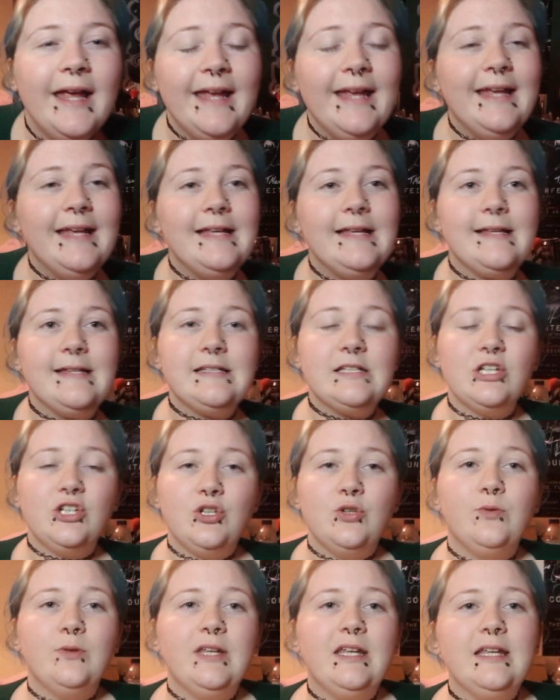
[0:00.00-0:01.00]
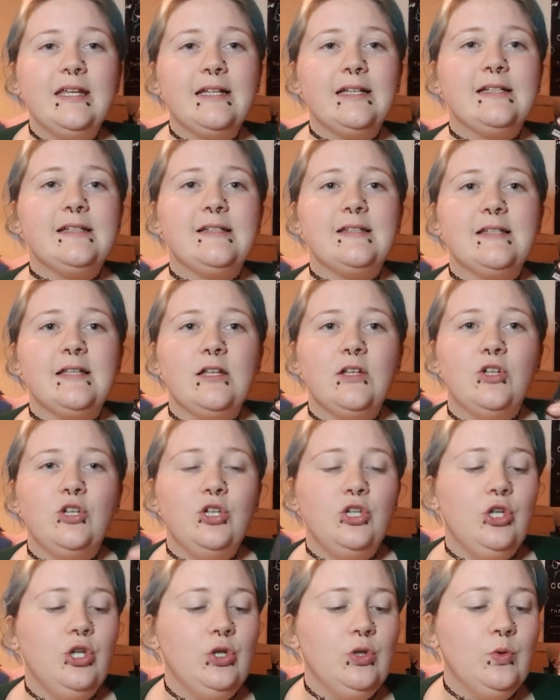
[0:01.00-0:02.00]
it is Younique's
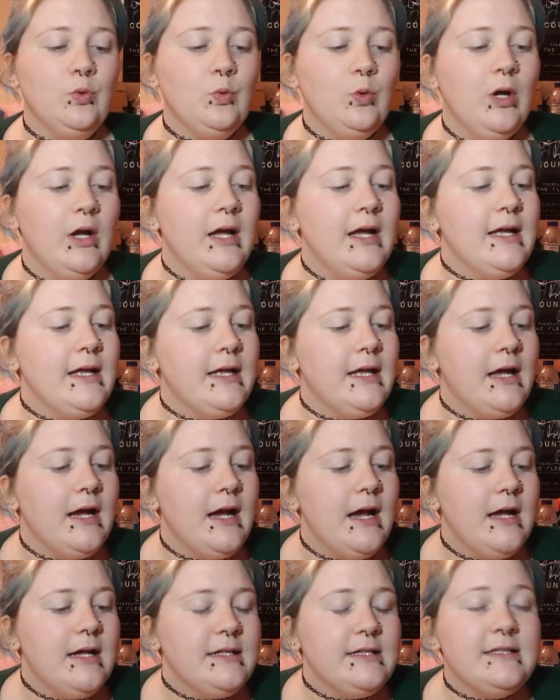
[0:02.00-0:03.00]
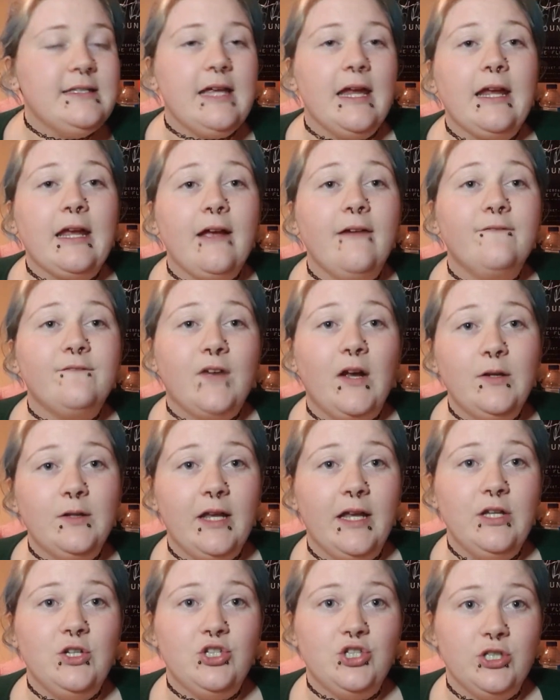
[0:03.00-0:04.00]
new stick
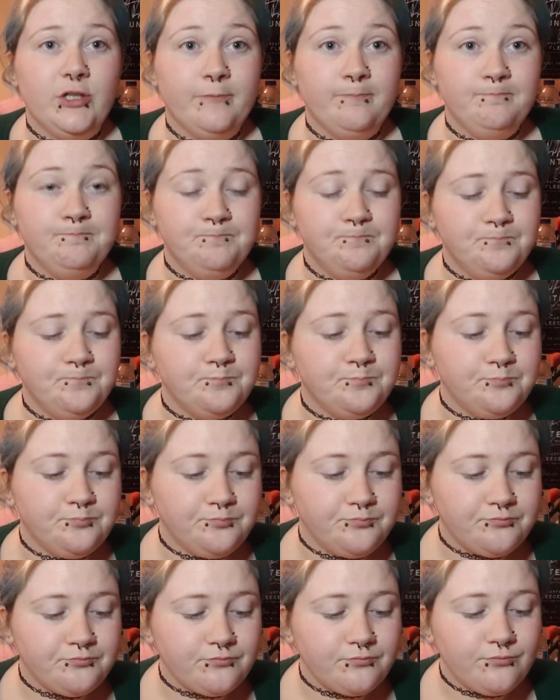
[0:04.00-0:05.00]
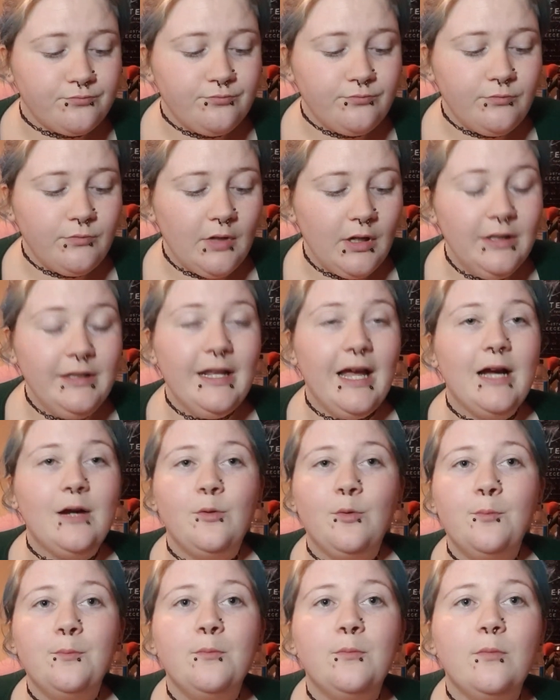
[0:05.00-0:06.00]
foundation.
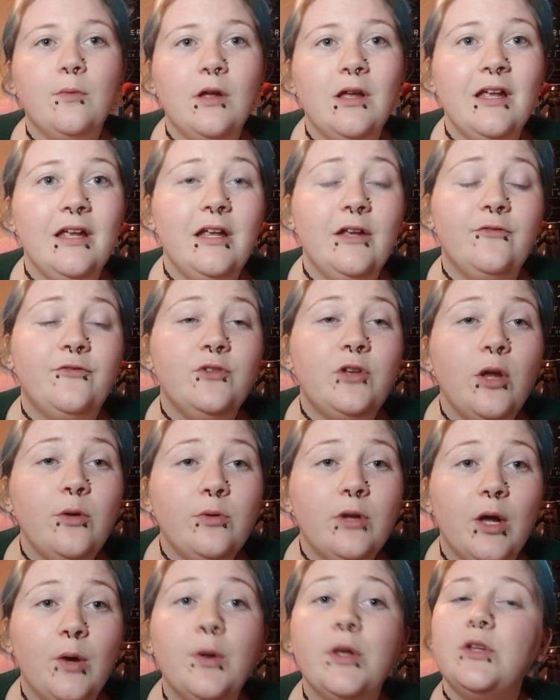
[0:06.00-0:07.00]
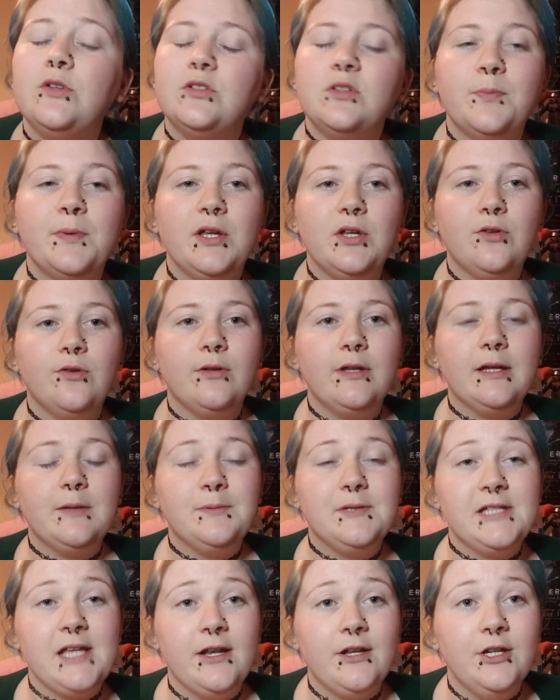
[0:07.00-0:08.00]
Now, if you don't know, I used to be a Younique
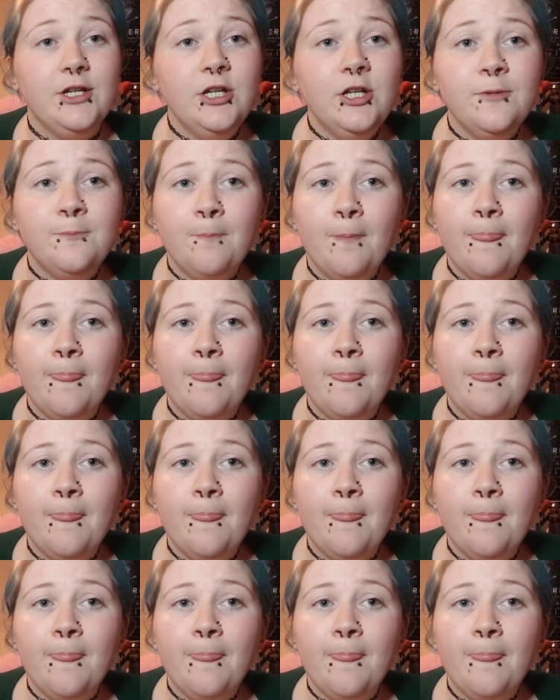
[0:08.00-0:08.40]
presenter